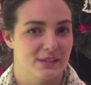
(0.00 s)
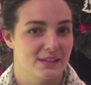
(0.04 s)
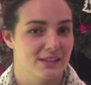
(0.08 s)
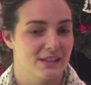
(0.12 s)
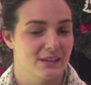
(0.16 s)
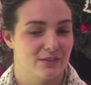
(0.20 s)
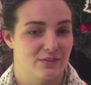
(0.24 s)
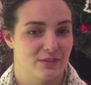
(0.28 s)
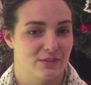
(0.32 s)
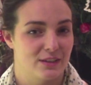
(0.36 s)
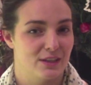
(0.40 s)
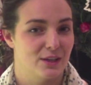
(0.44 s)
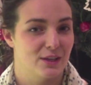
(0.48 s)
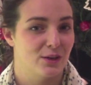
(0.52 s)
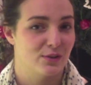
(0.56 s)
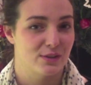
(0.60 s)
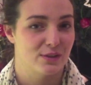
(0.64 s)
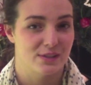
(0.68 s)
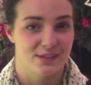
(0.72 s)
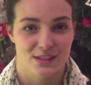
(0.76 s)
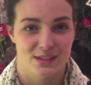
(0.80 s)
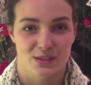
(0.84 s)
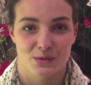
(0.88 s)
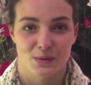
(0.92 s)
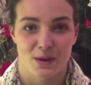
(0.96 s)
has definitely
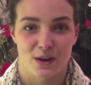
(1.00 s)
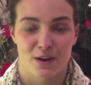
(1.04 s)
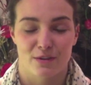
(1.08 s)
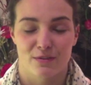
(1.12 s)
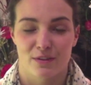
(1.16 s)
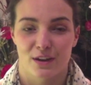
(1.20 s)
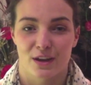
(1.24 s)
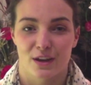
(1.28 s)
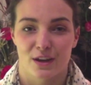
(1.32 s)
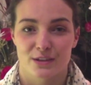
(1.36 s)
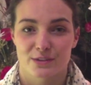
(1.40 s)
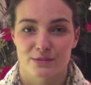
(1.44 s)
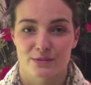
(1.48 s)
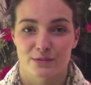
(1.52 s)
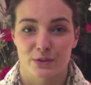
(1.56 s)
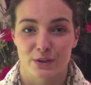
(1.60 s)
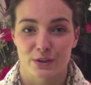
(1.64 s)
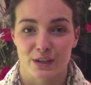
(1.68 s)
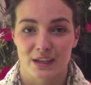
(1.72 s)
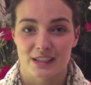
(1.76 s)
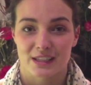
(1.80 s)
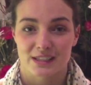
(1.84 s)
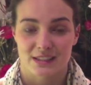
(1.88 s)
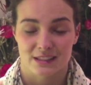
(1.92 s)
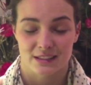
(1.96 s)
increased as well over the last 4
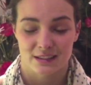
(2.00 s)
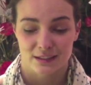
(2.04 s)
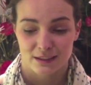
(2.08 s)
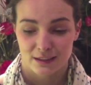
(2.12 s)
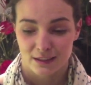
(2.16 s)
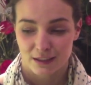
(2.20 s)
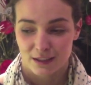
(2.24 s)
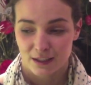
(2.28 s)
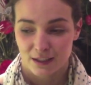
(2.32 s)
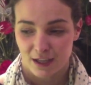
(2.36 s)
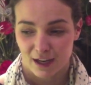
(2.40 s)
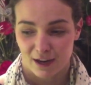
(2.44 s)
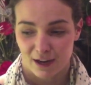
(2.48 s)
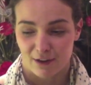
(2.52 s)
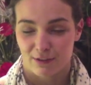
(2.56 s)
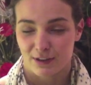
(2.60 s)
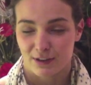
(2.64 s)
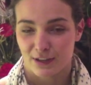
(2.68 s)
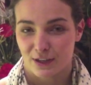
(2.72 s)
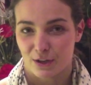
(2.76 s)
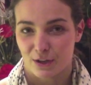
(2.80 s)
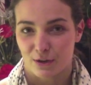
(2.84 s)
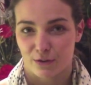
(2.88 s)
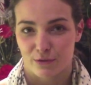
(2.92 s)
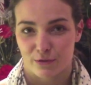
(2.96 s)
years, and I
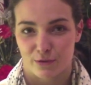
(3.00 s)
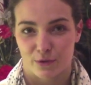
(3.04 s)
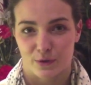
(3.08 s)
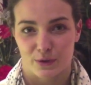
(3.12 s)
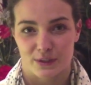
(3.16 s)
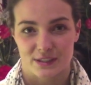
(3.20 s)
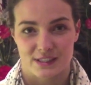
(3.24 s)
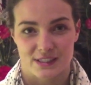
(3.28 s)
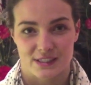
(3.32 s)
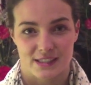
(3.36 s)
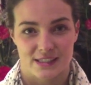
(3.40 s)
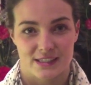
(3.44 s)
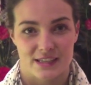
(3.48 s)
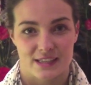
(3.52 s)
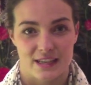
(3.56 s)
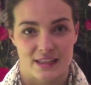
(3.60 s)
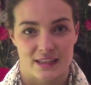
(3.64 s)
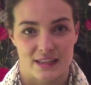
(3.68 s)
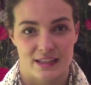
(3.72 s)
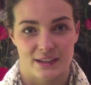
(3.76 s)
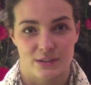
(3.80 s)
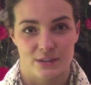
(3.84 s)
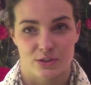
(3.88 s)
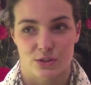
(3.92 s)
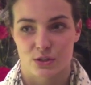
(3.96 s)
really look forward to seeing
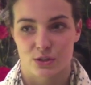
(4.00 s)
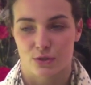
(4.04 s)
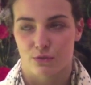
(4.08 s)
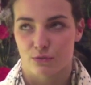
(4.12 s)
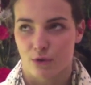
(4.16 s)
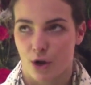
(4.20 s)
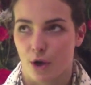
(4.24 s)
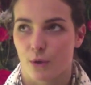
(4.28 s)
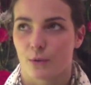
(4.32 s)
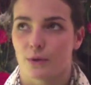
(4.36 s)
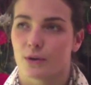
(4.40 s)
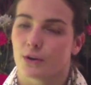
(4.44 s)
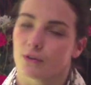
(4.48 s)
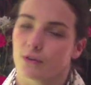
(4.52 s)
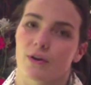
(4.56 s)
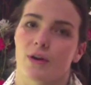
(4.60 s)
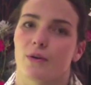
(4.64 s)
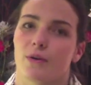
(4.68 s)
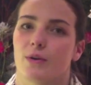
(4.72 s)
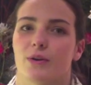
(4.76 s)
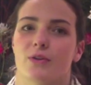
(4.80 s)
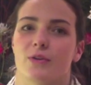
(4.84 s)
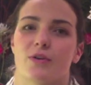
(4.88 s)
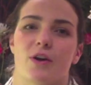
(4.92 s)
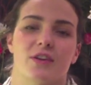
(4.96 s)
that just grow and grow
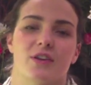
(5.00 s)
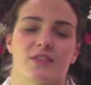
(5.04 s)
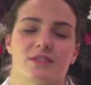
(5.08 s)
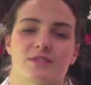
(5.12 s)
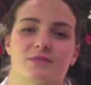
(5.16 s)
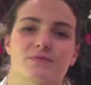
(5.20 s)
and grow.